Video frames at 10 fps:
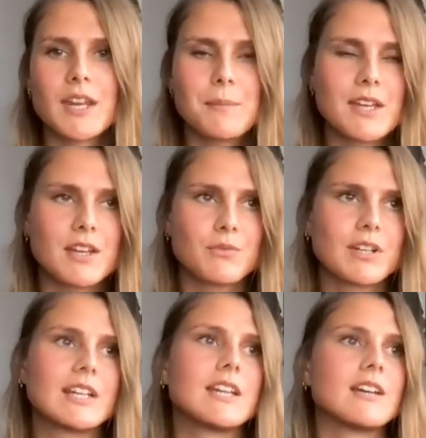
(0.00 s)
being
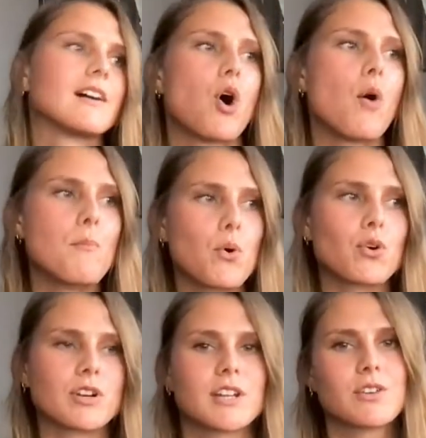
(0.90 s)
really on
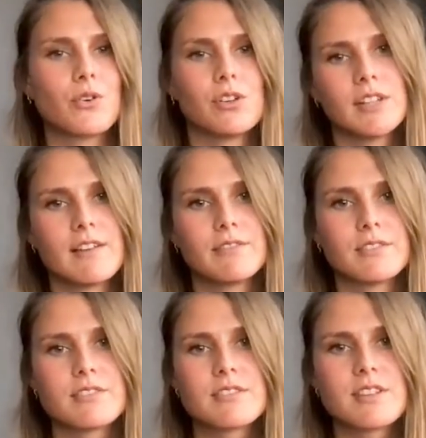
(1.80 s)
board at all
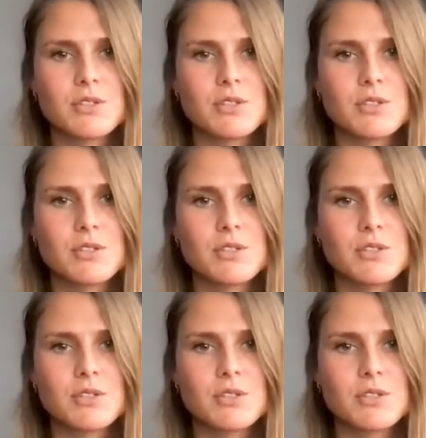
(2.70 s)
levels